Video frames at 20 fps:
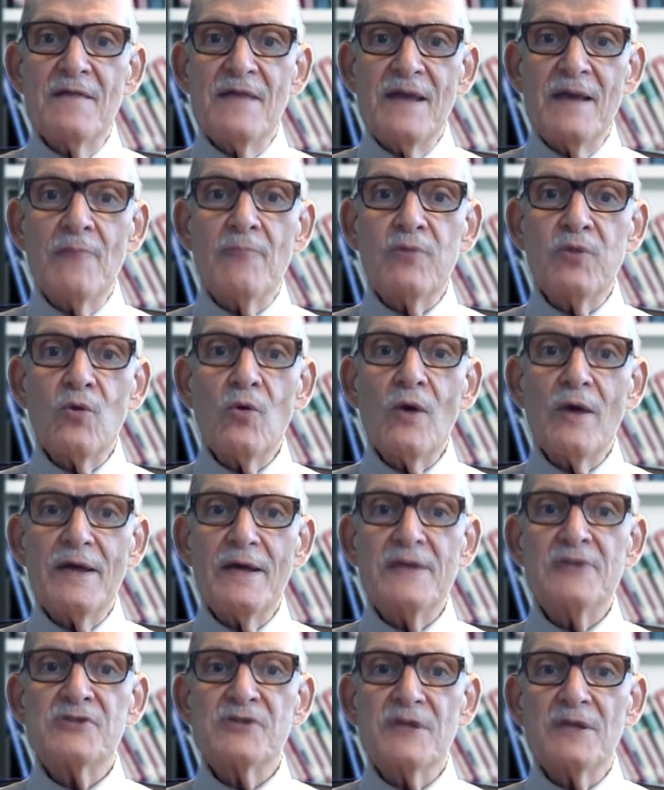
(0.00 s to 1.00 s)
the
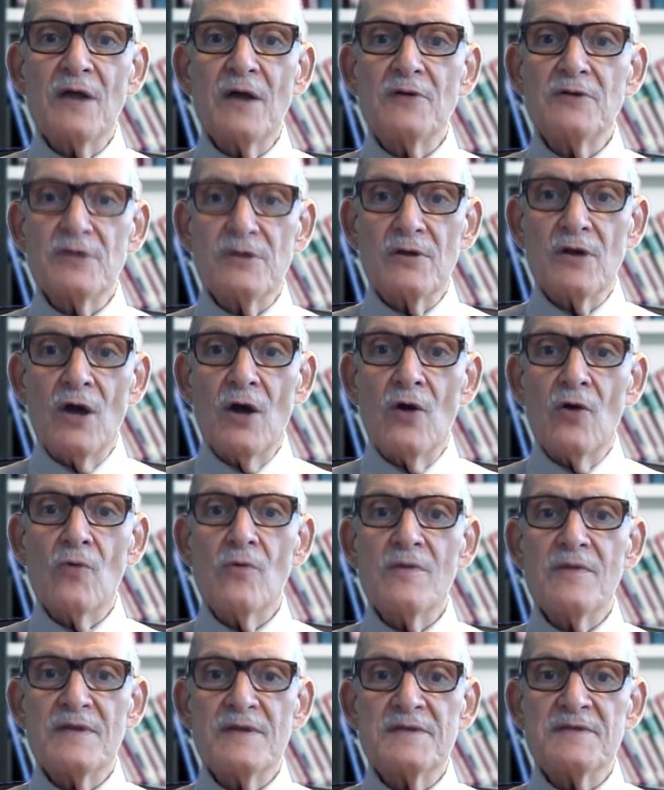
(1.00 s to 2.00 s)
employee should
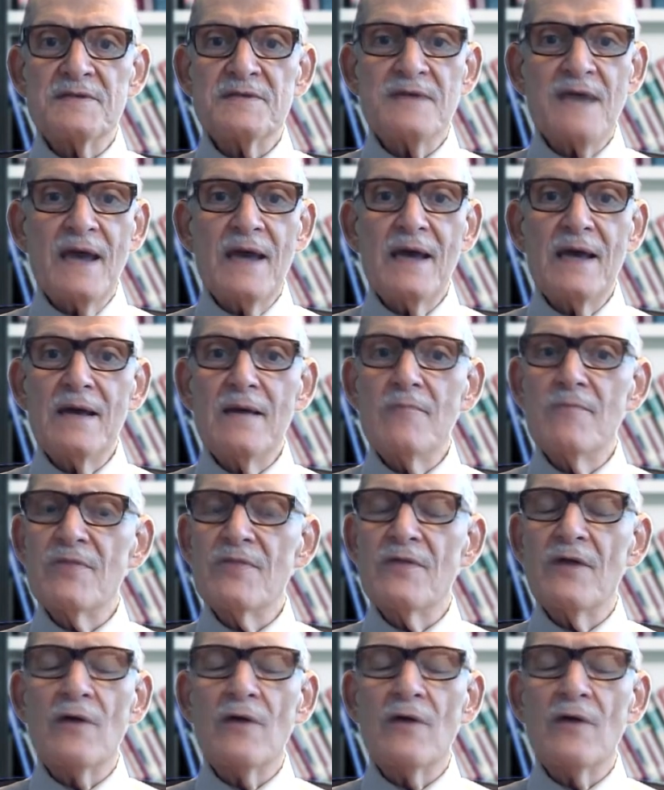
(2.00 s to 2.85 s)
undergo the same